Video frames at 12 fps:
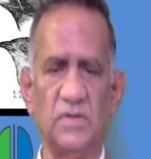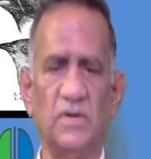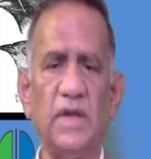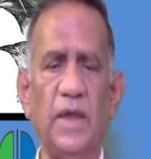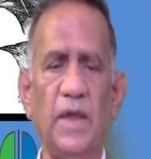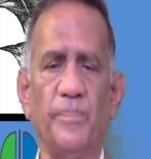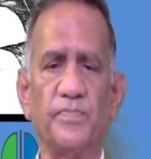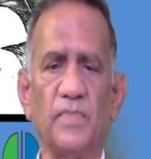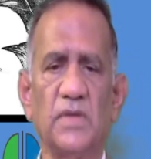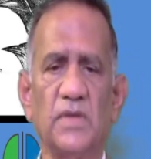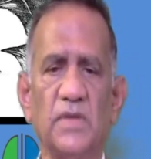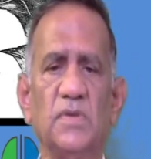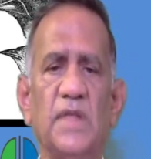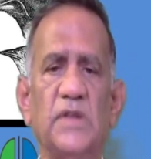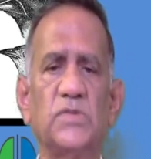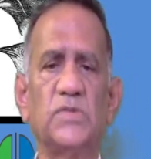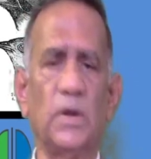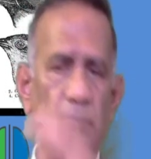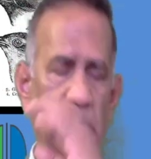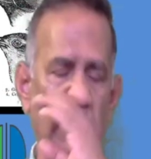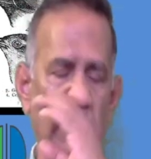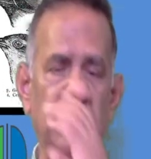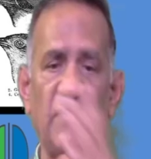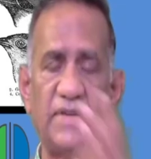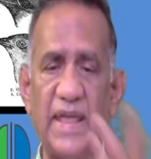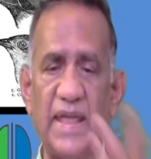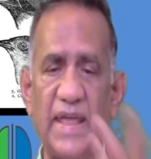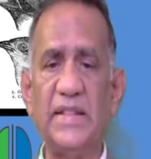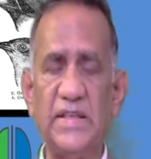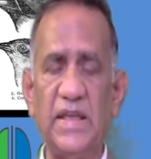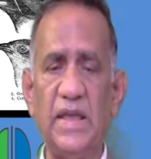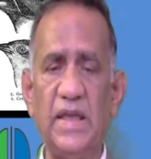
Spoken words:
Okay, so that's what, because they have taken